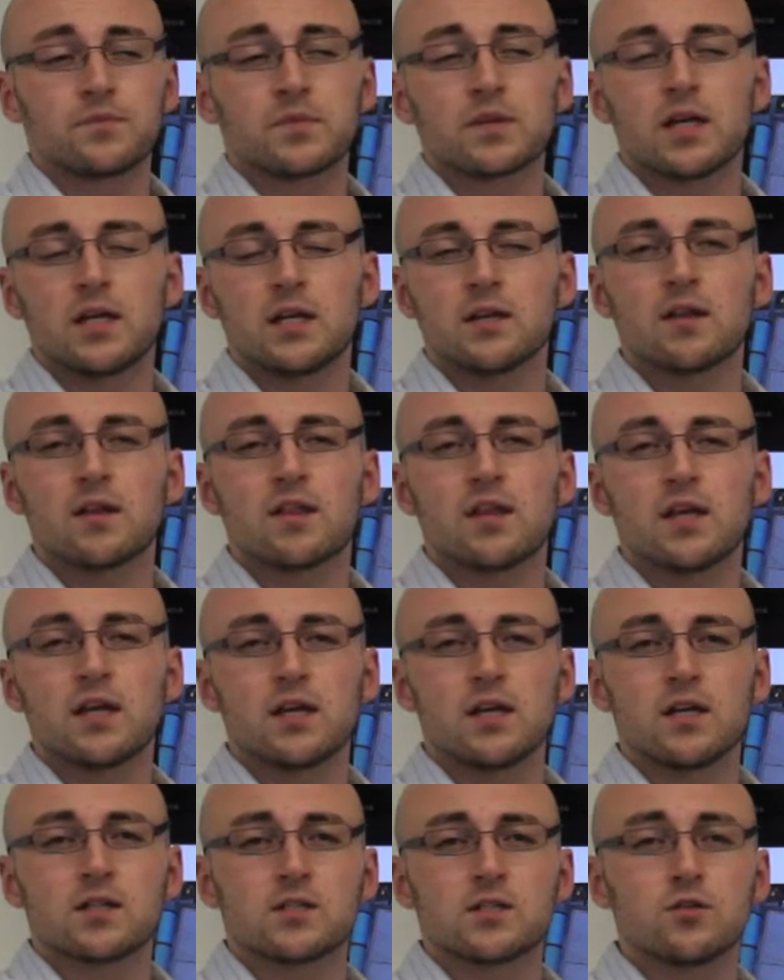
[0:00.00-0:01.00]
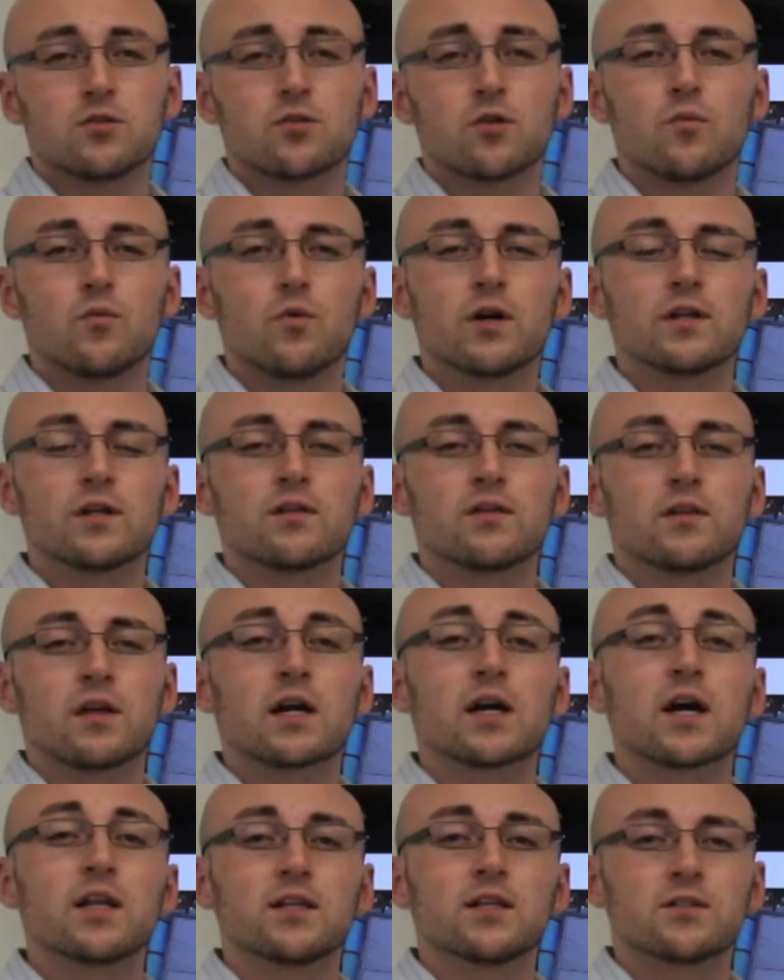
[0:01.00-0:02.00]
Another thing is you don't want the
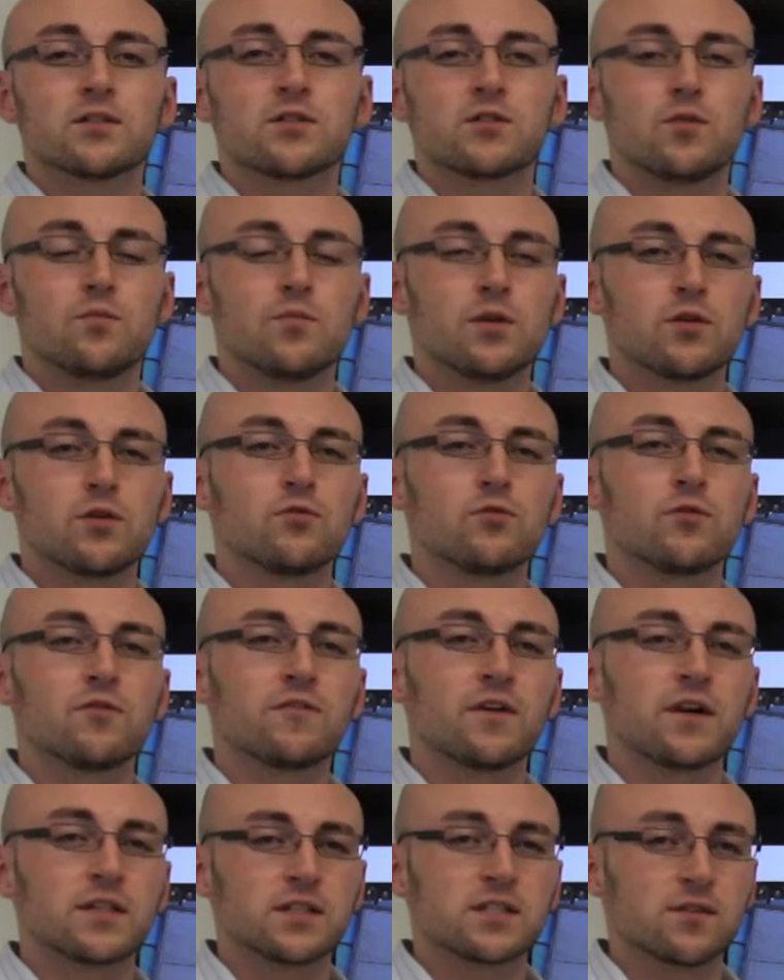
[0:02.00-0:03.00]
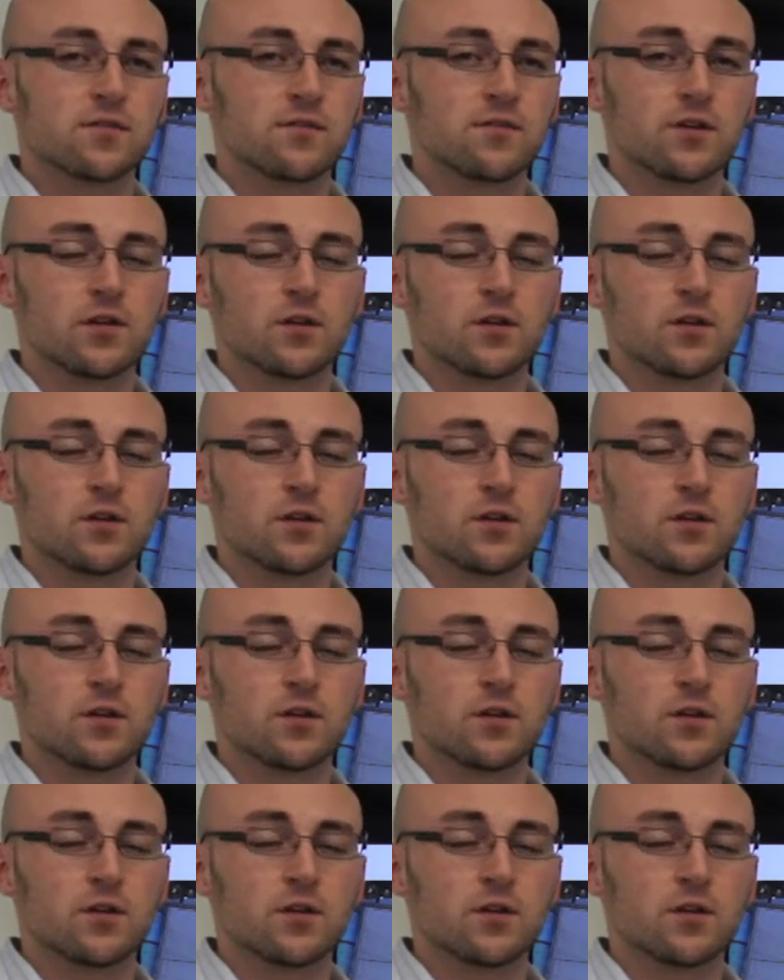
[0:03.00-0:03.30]
colors to be too offensive.